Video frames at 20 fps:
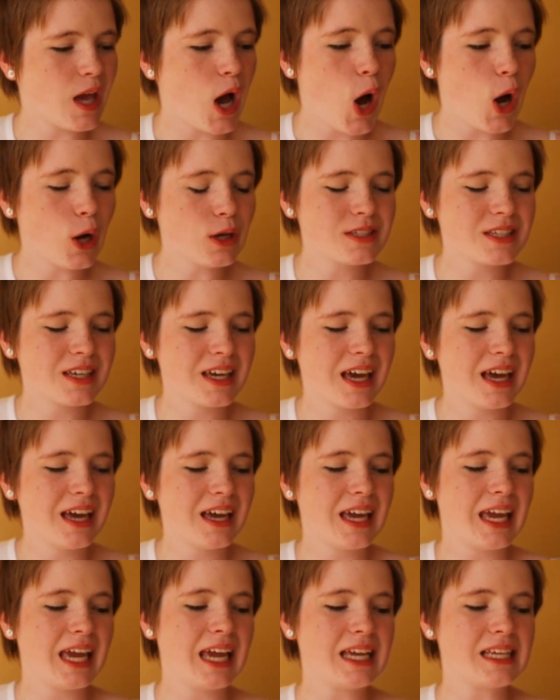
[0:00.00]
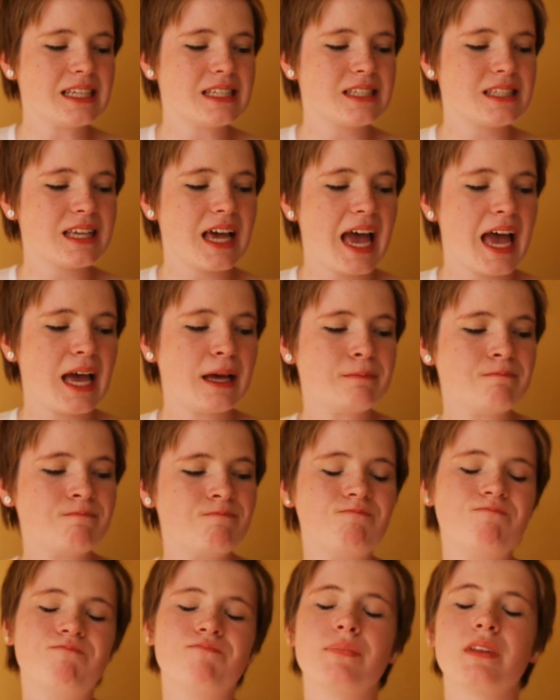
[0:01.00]
Oscar is
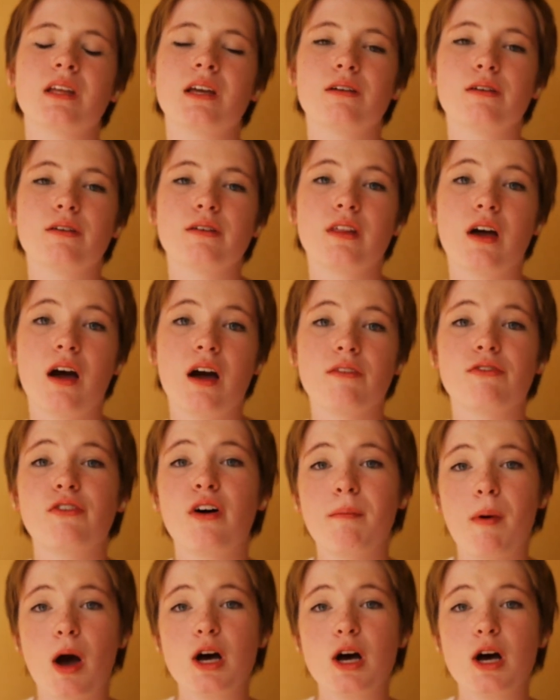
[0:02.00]
from